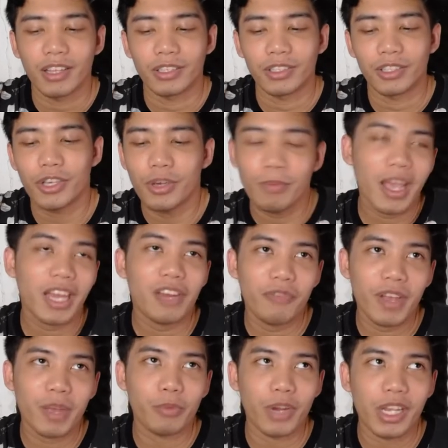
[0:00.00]
do you mind if
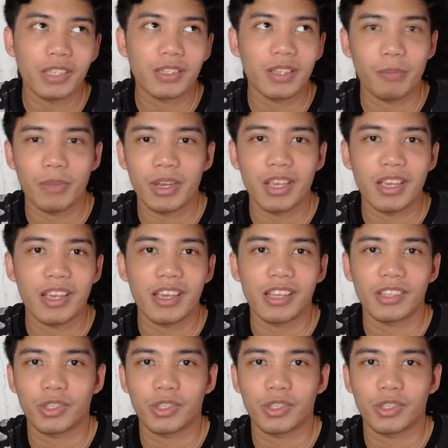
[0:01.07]
I bring somebody